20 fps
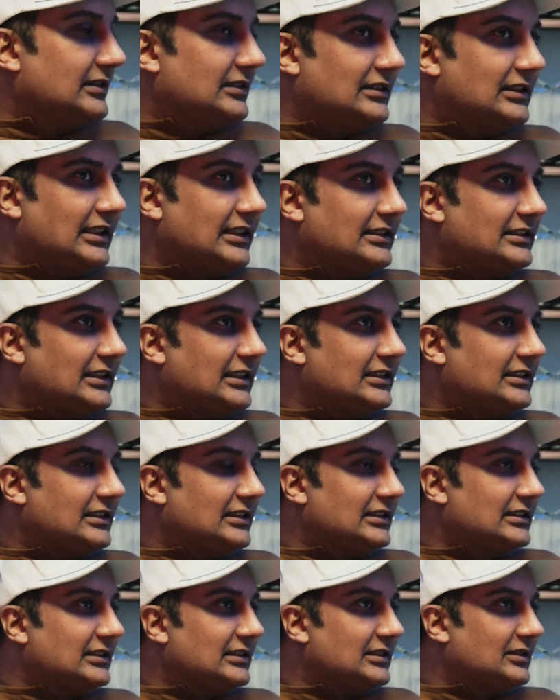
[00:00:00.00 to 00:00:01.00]
That
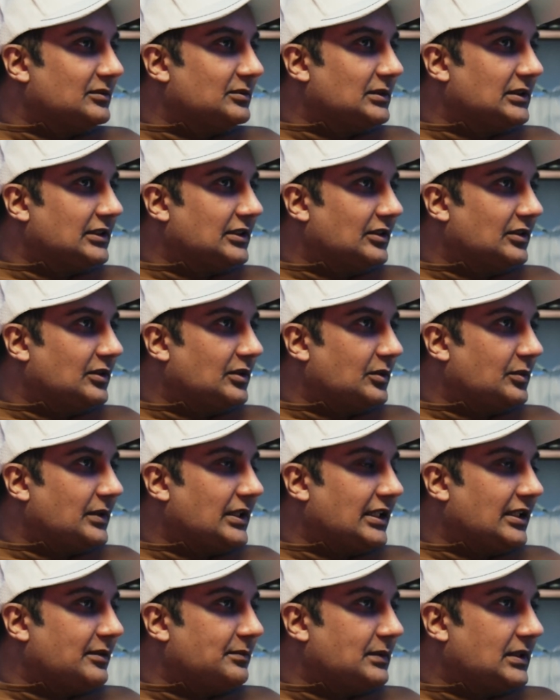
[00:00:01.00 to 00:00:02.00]
tension will go
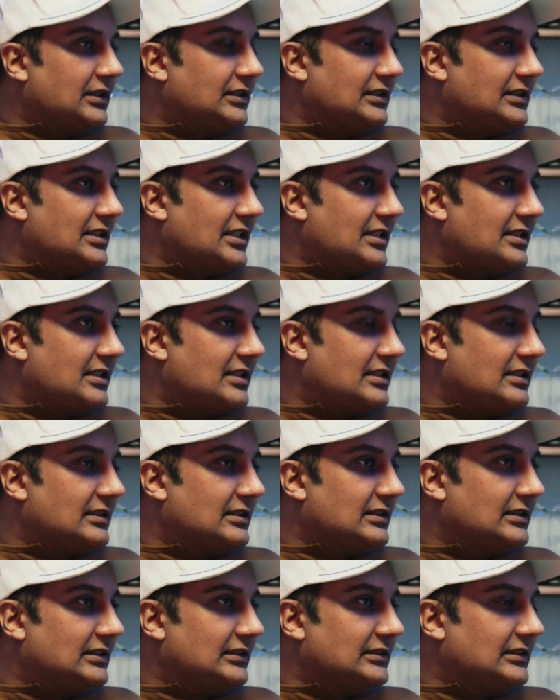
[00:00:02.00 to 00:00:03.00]
away among the
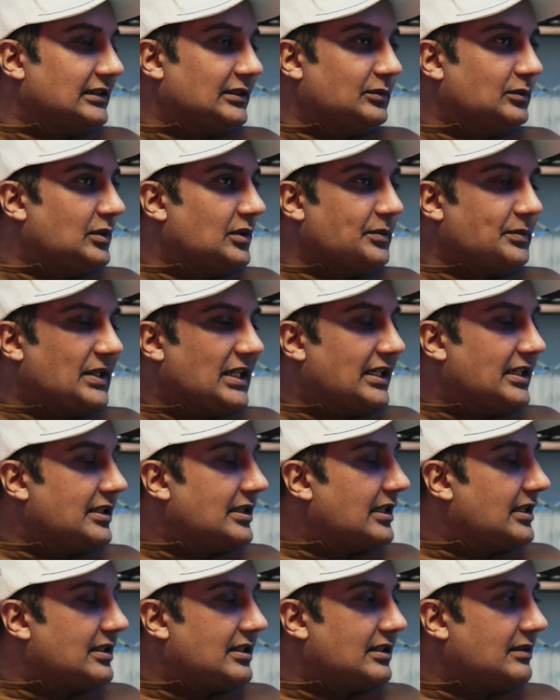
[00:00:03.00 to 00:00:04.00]
tension, and there won't be any
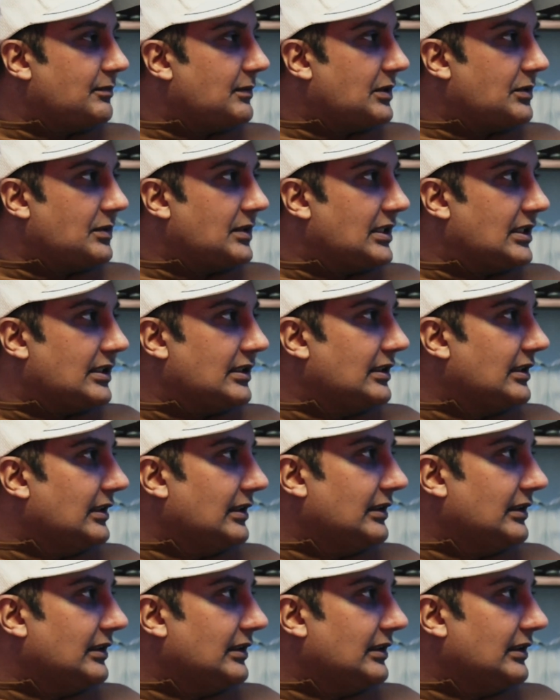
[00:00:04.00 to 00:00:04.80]
tension between